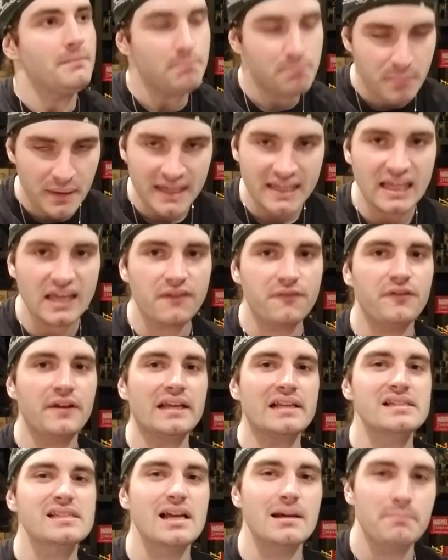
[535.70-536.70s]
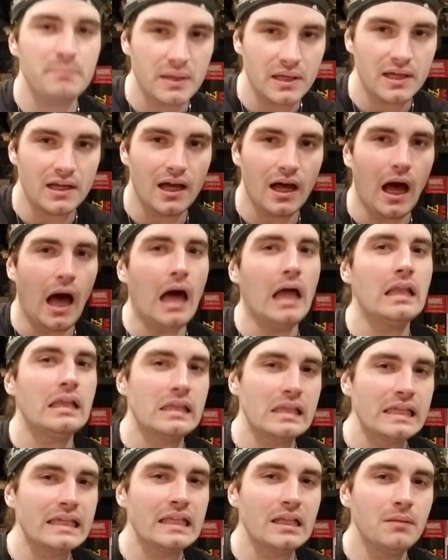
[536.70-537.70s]
picking things up a
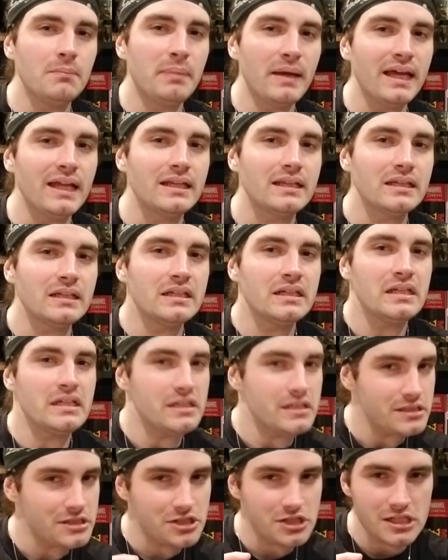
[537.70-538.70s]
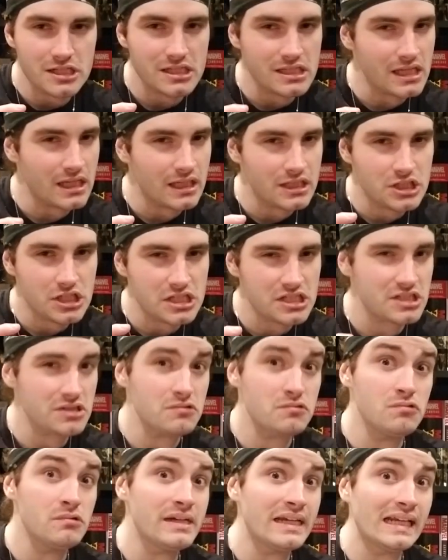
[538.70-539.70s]
little bit. Just a
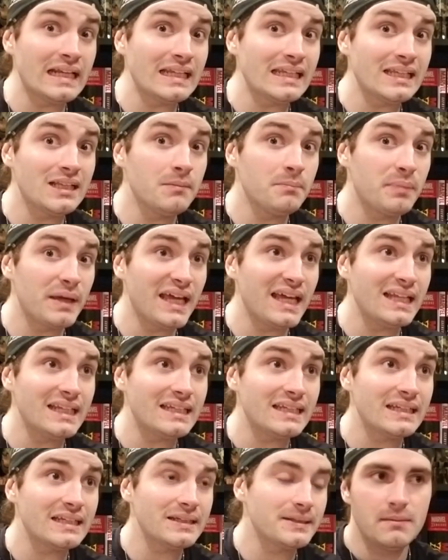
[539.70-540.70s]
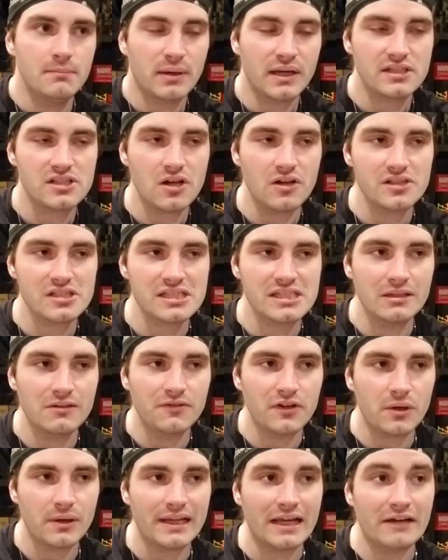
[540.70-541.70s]
wee little bit. But it's all still very